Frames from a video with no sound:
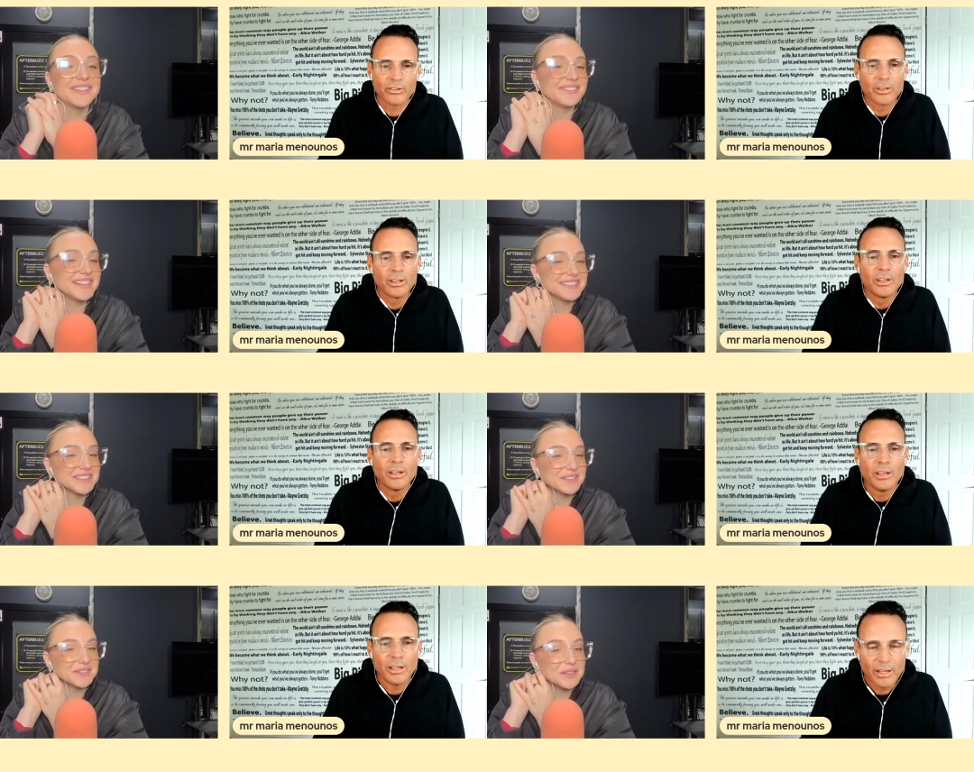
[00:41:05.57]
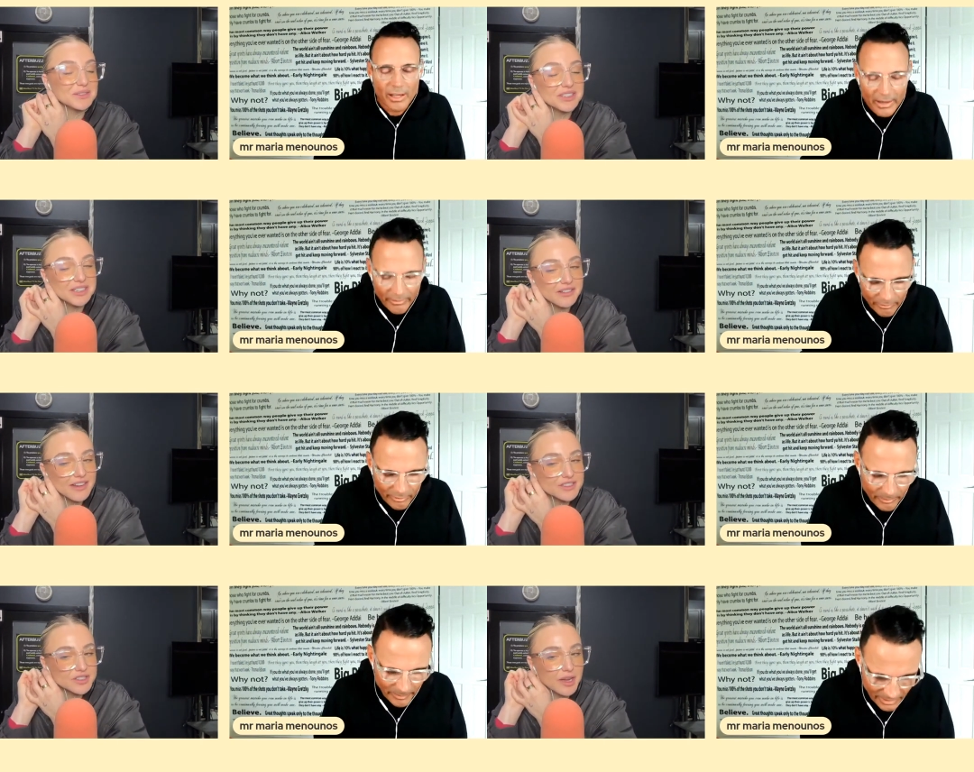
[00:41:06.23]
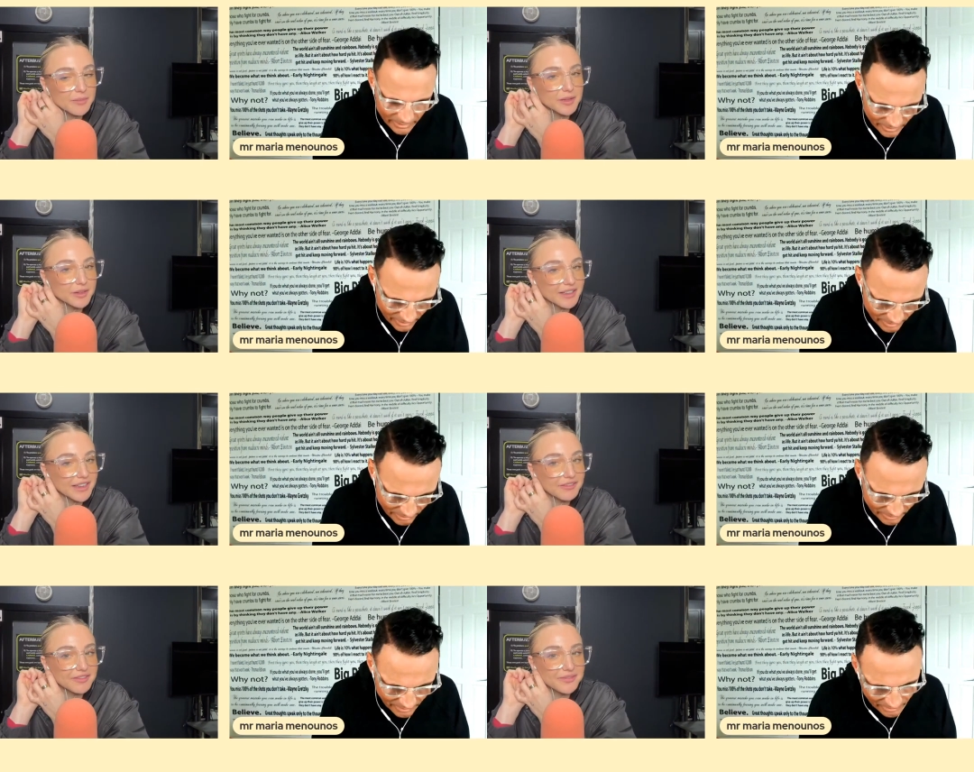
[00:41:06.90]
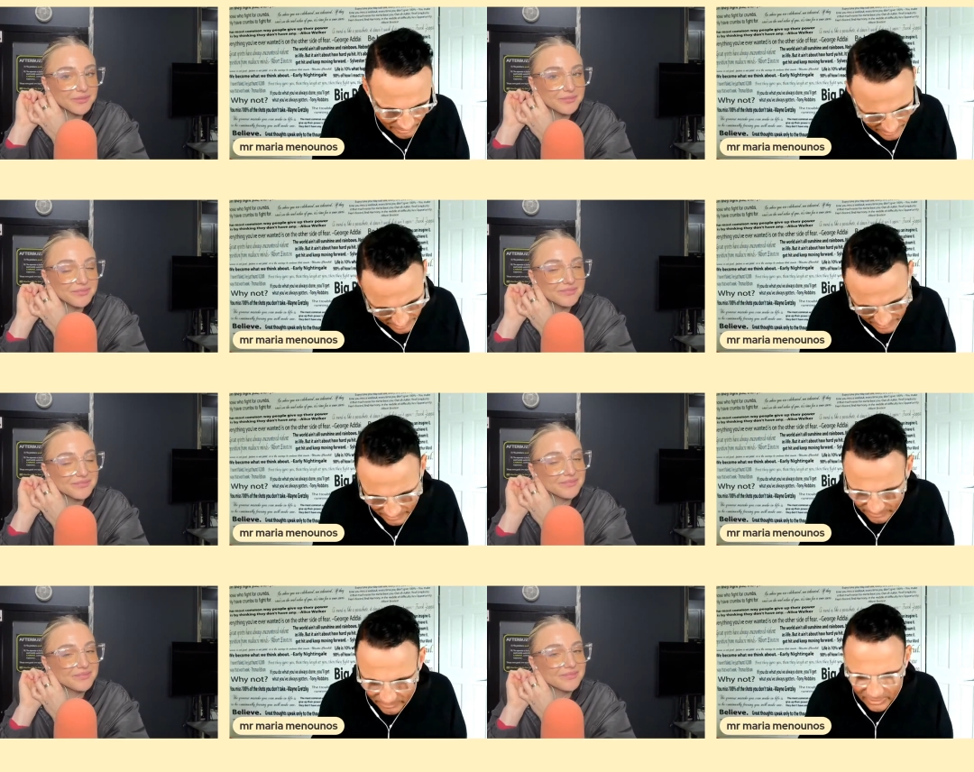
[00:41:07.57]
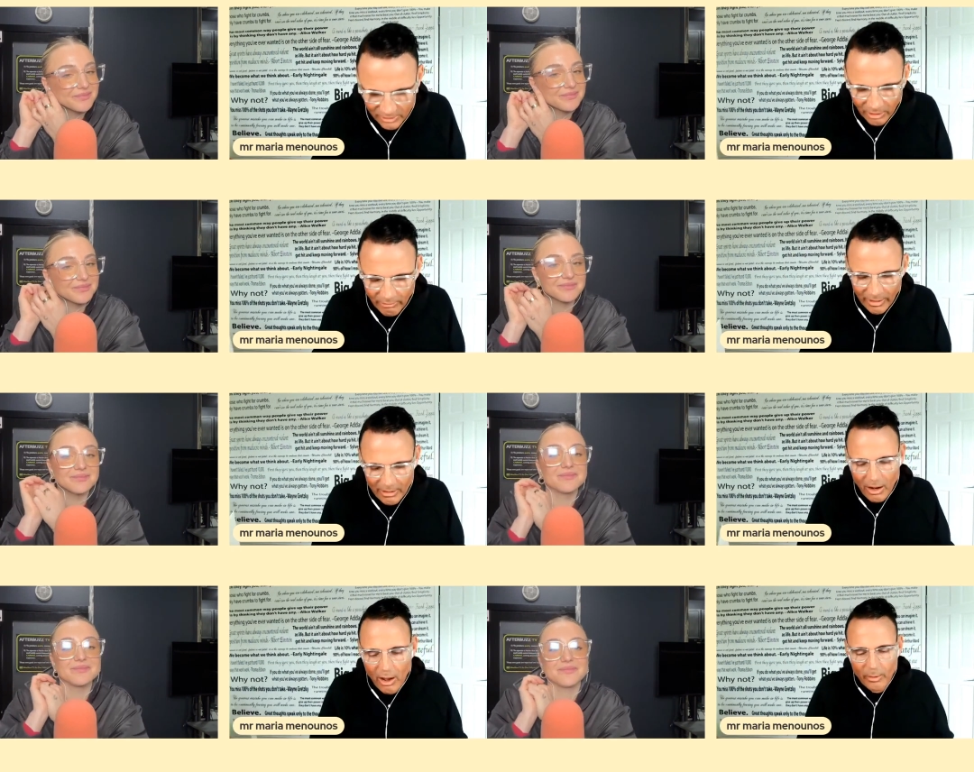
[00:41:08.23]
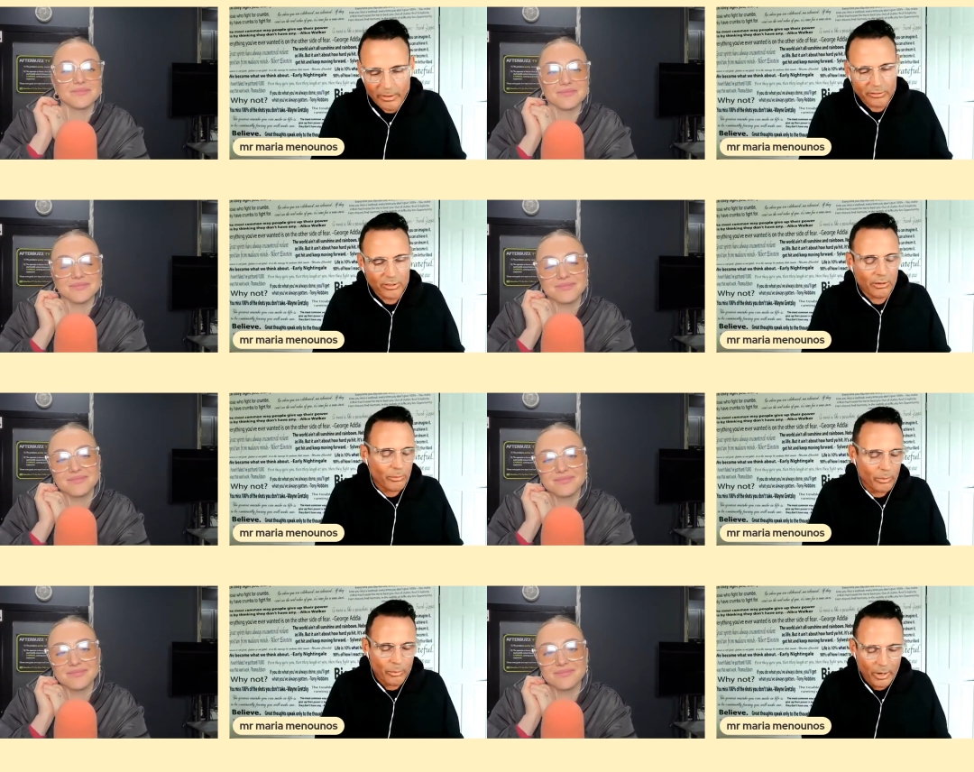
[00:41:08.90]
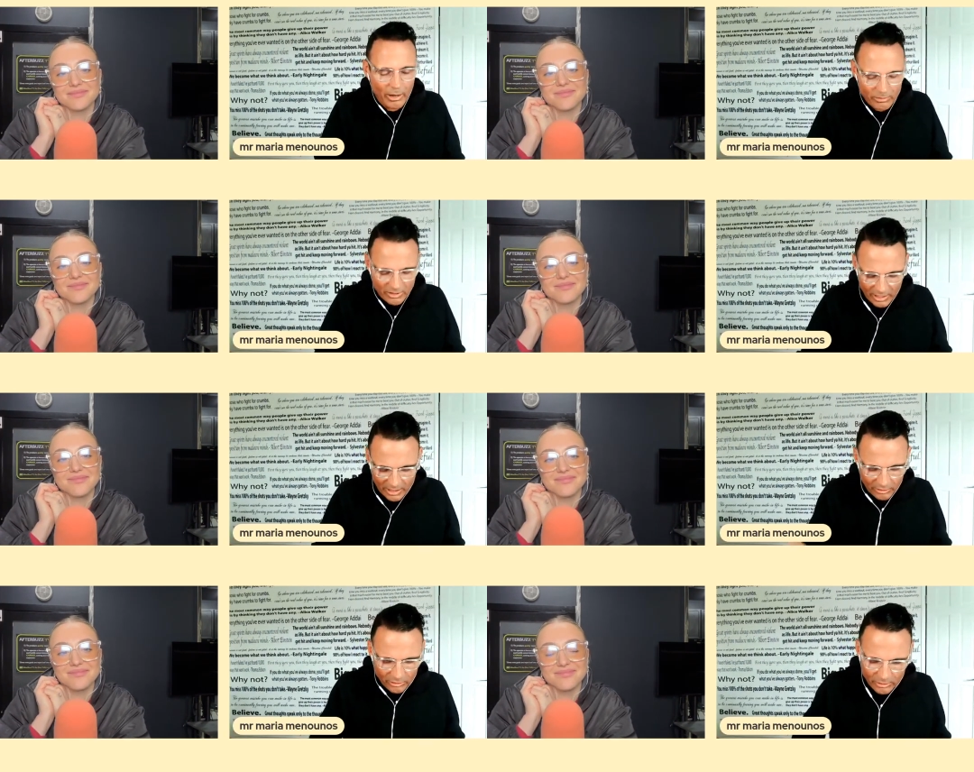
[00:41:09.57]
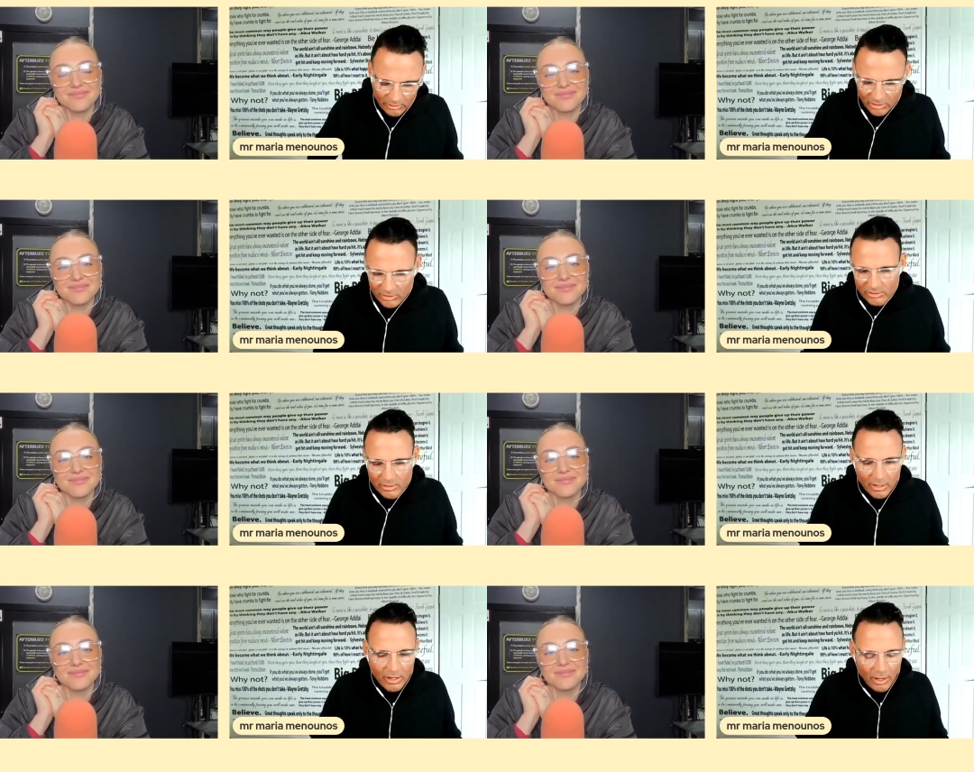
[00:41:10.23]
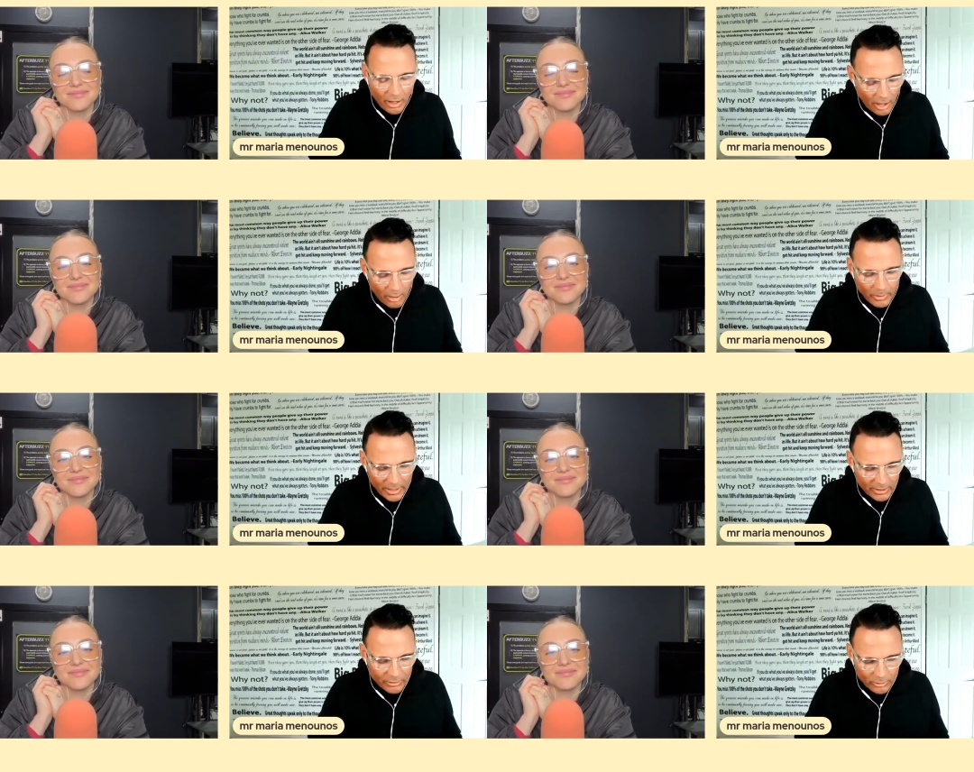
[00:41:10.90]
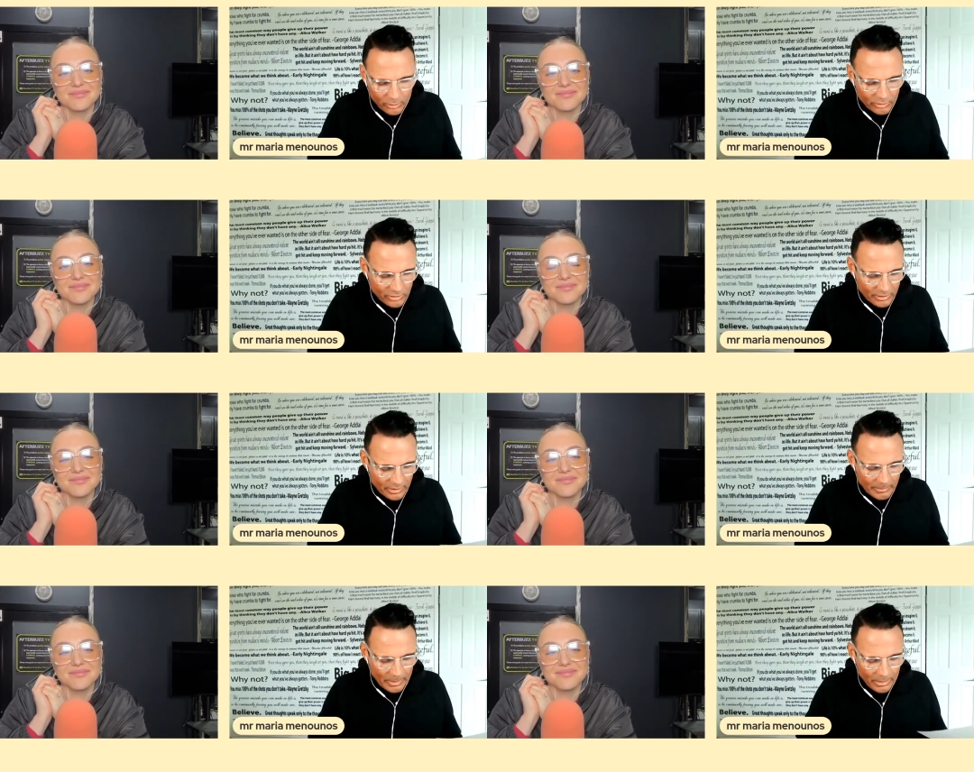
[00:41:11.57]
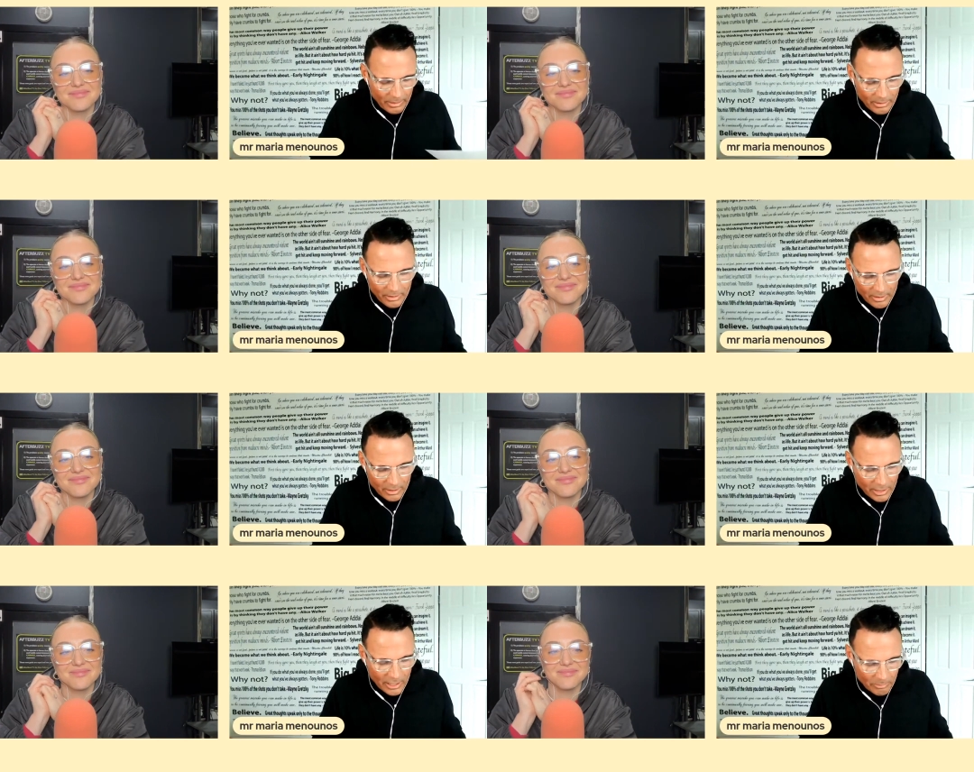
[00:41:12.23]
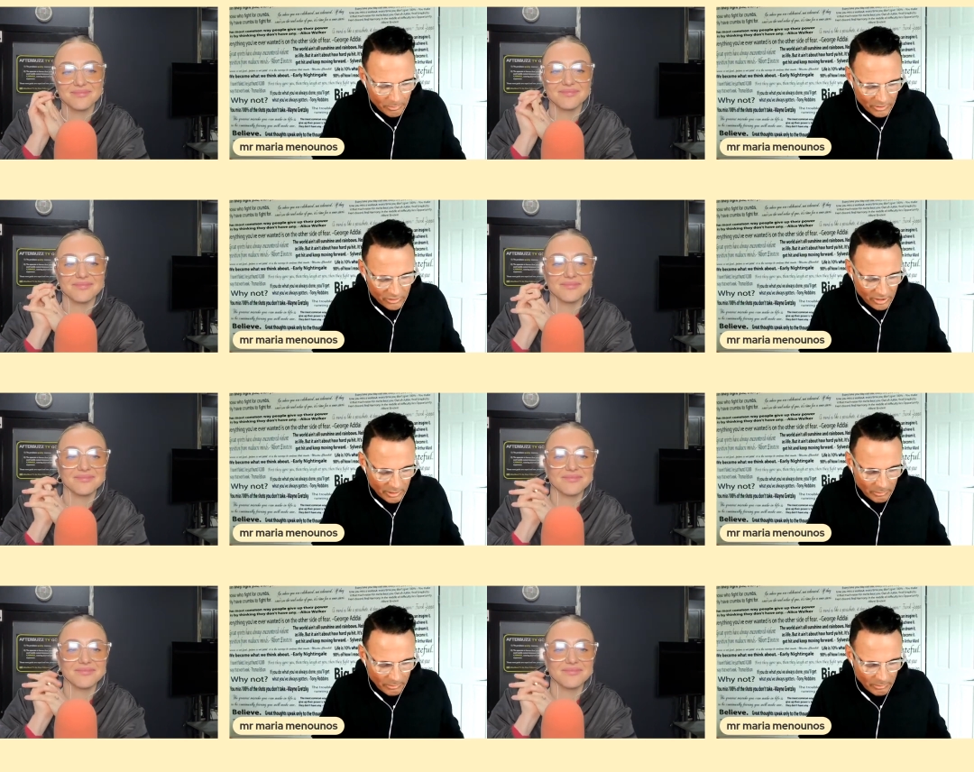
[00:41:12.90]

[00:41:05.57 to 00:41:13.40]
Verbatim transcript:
Speaker 1: Me too. You did a great job, though, Kev.
Speaker 2: Uh, we did all right. All we have to, what, what I to say, Kelsey, just all we got to do is keep the team